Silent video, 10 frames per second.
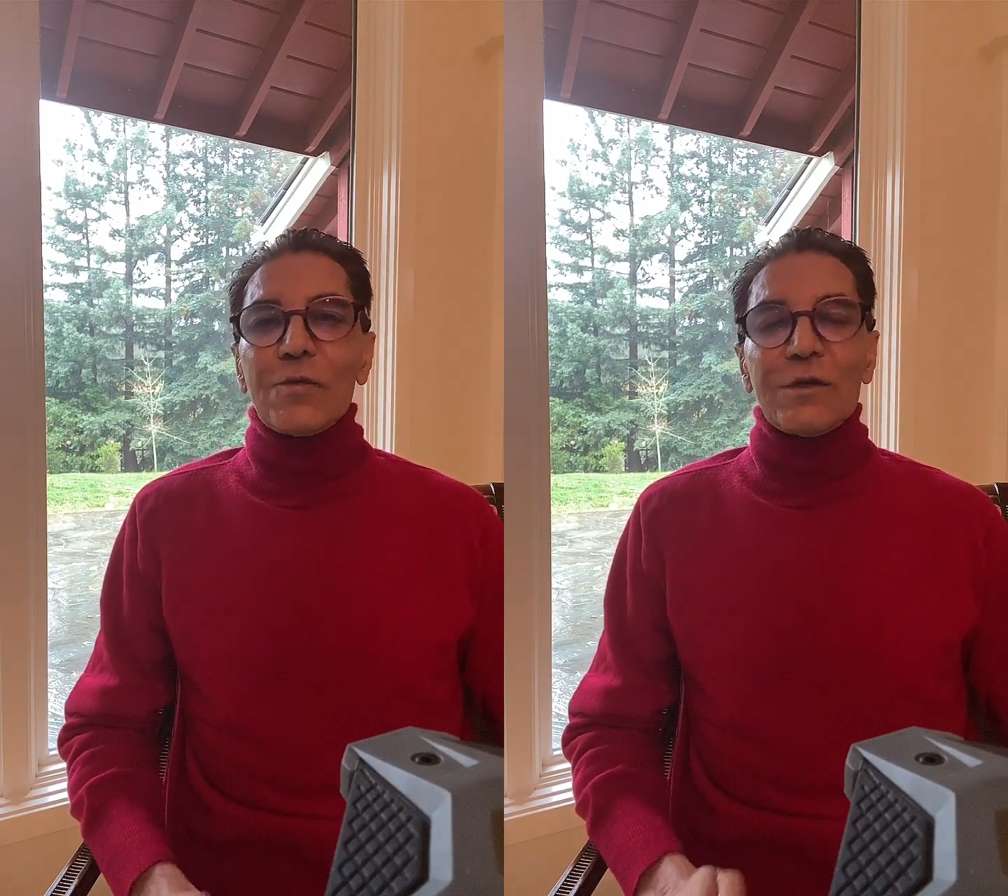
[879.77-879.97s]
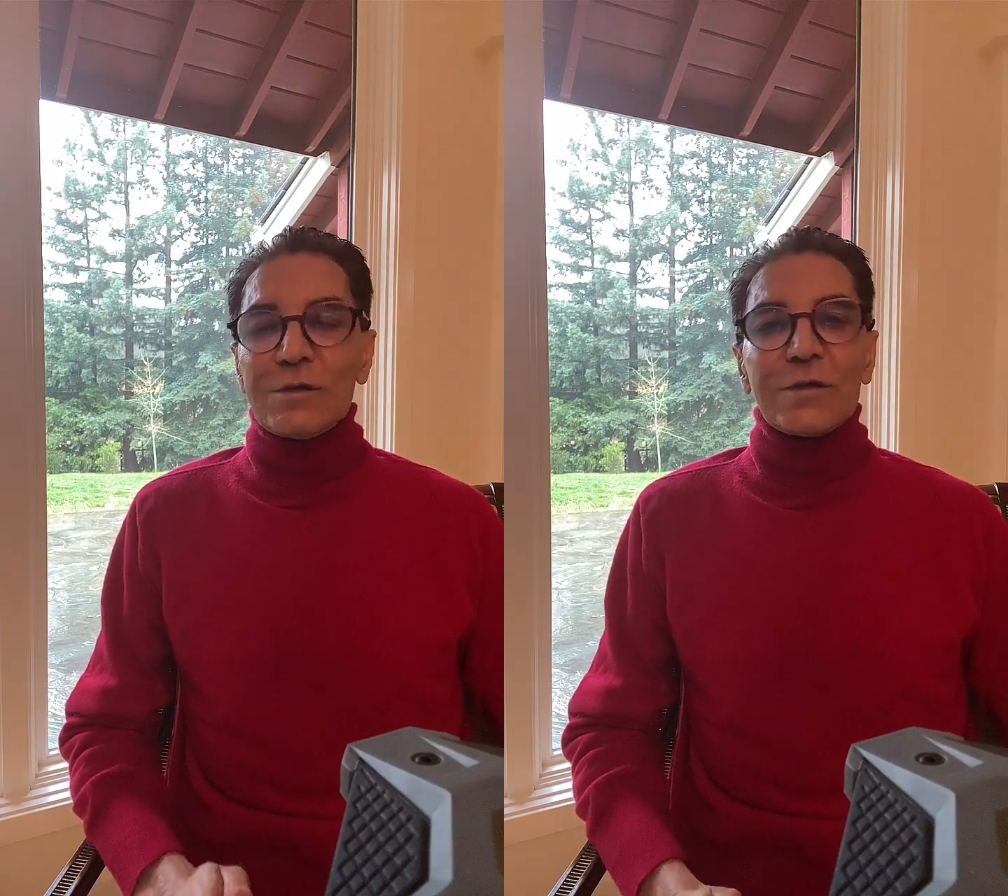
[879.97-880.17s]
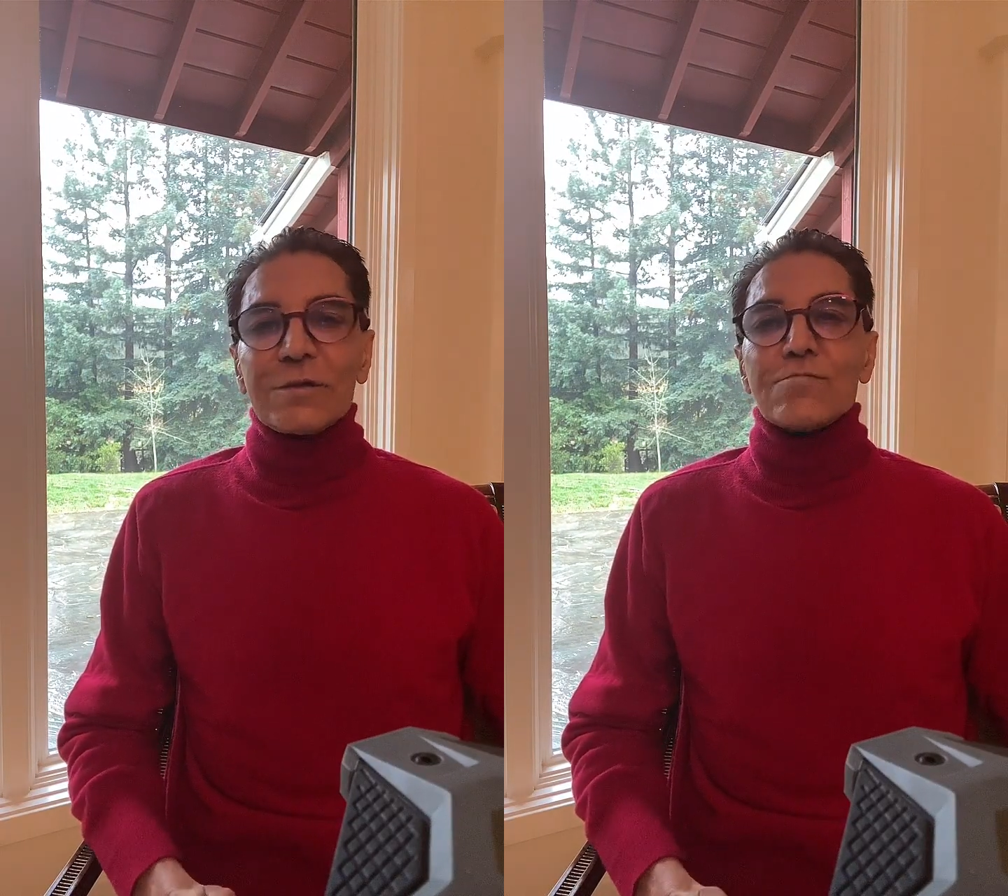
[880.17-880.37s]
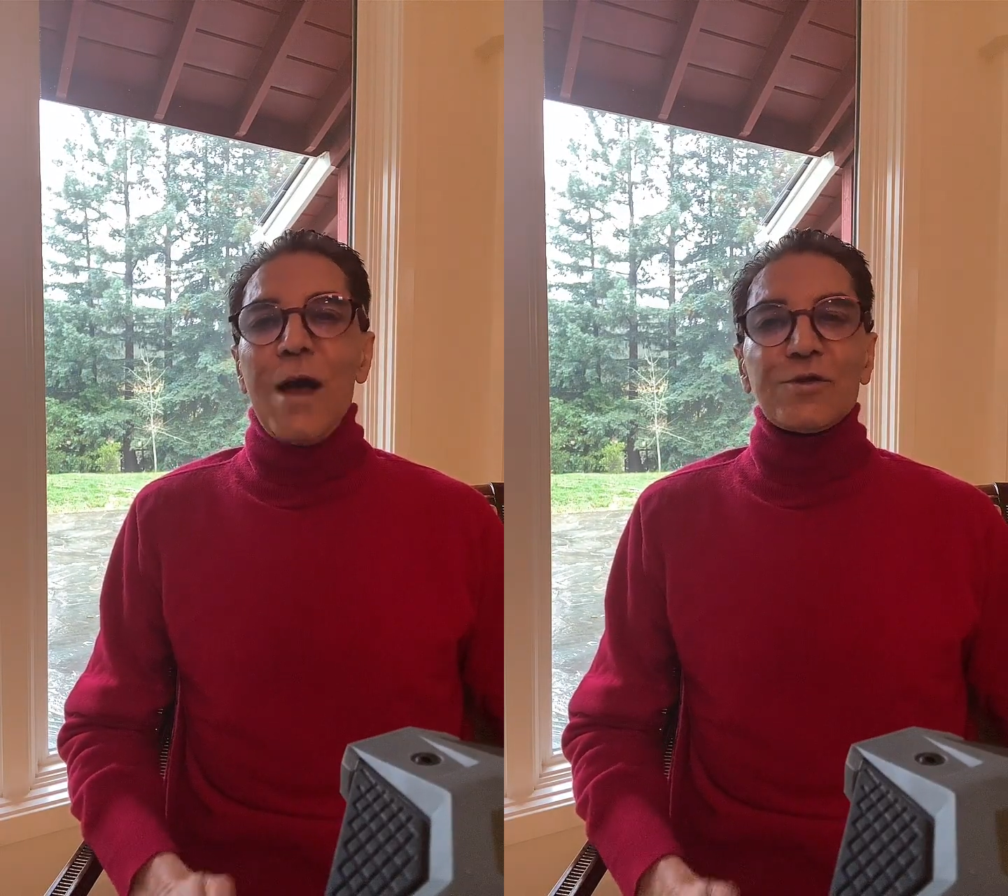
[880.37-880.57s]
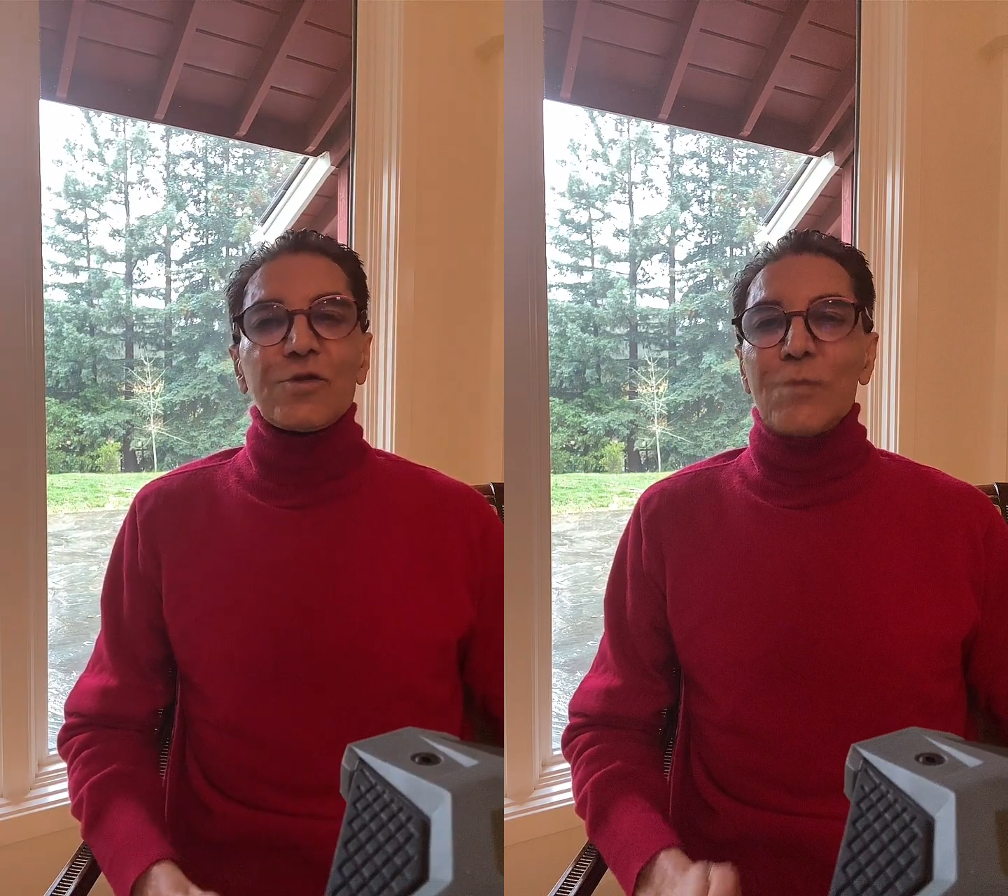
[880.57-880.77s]
this is
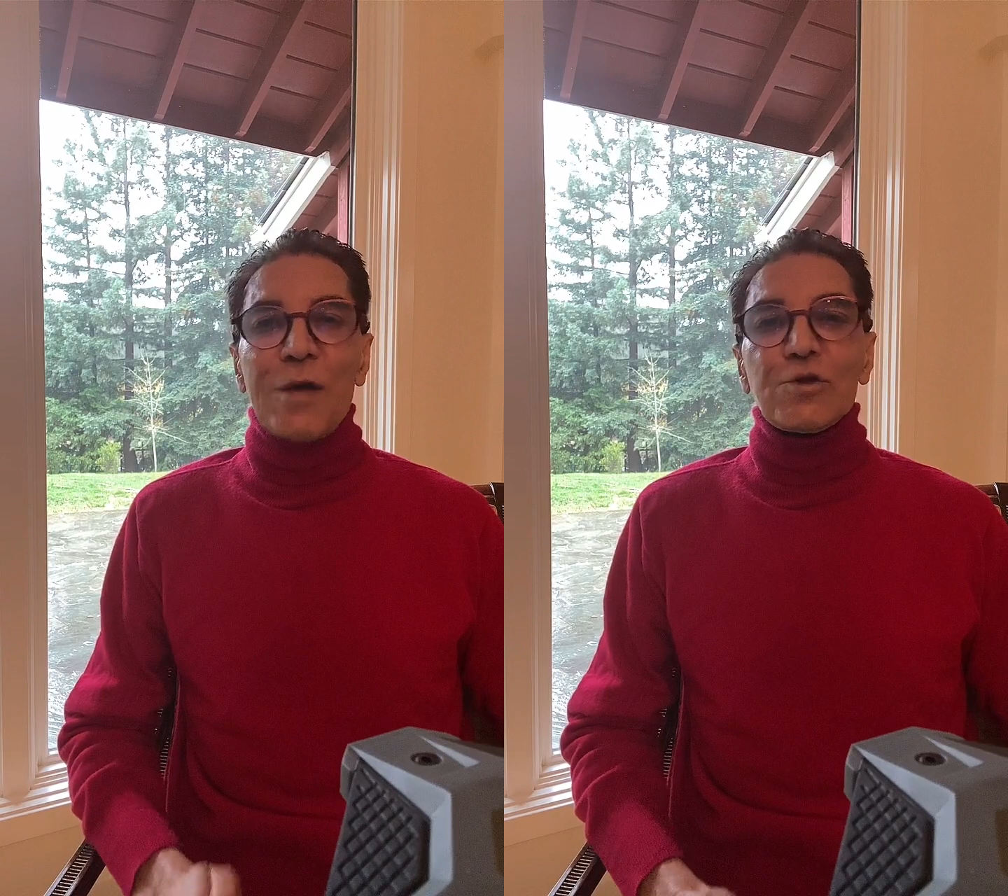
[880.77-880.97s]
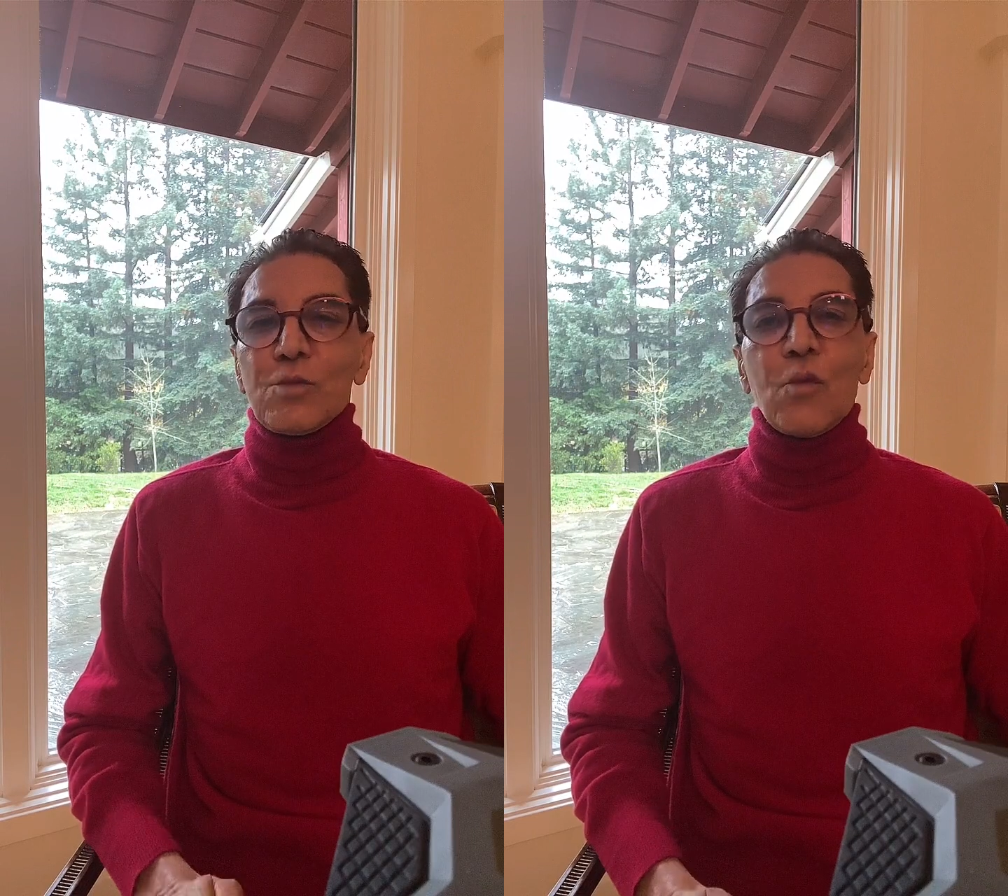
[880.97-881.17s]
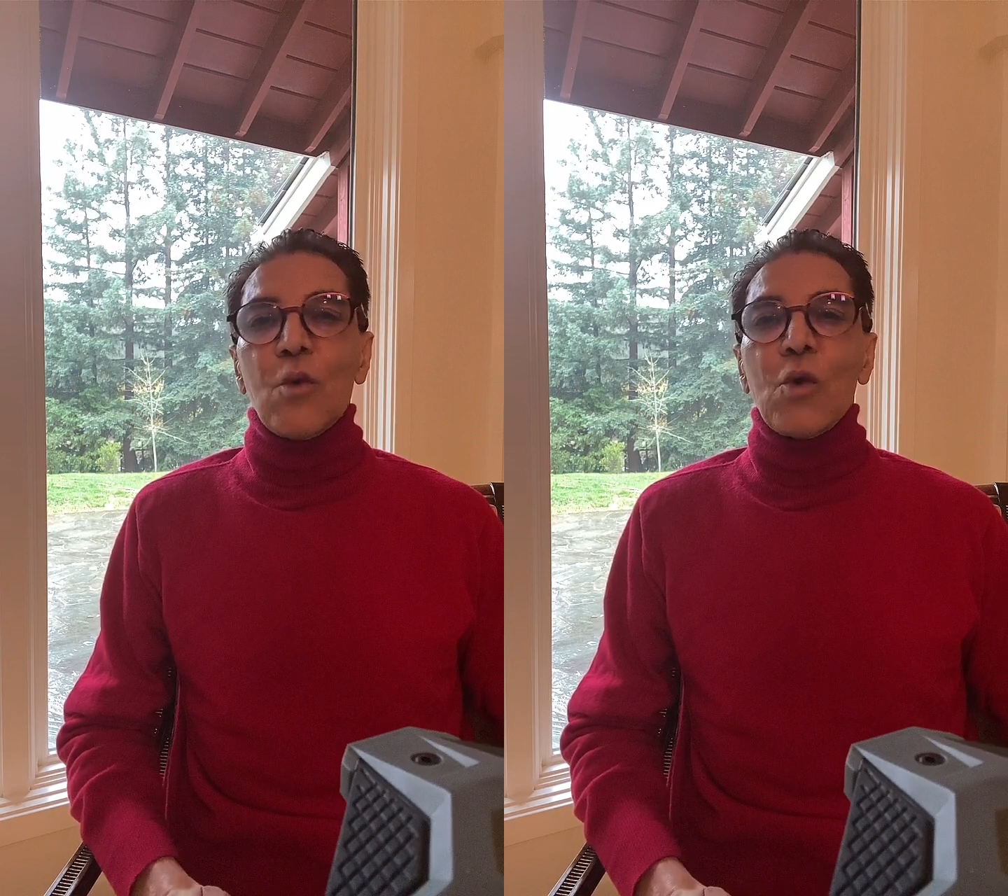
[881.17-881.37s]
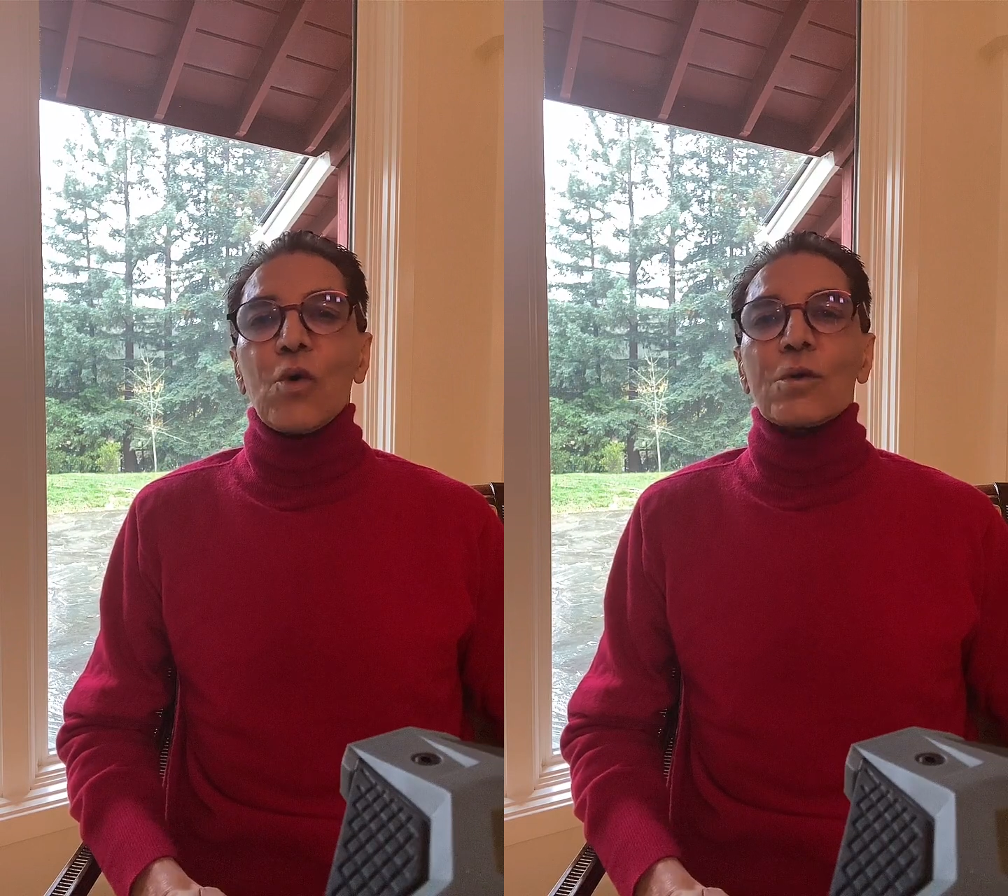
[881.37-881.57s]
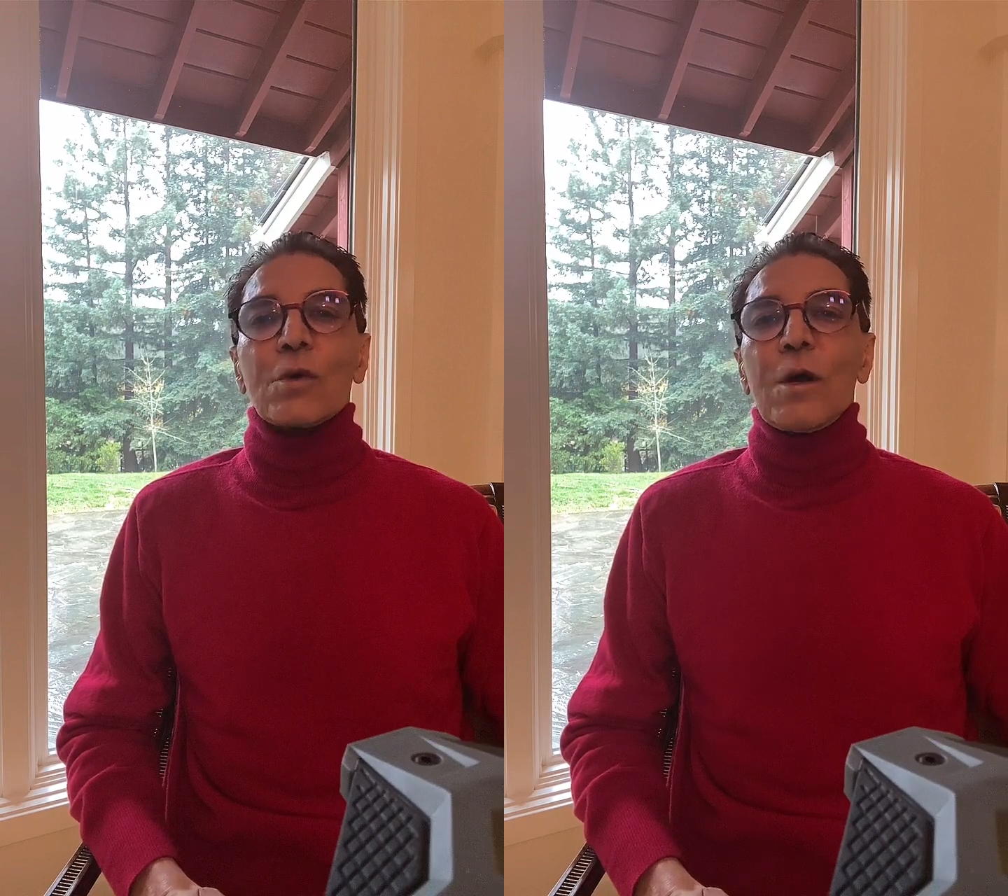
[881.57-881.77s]
much
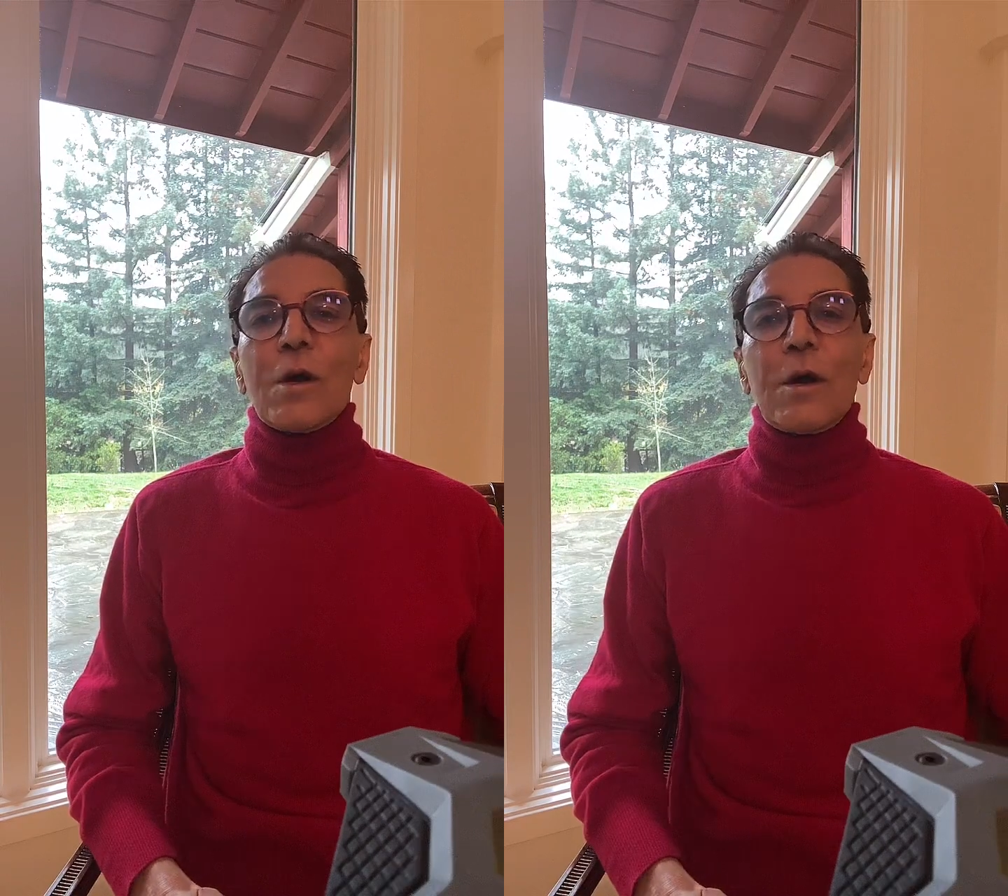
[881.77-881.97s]
more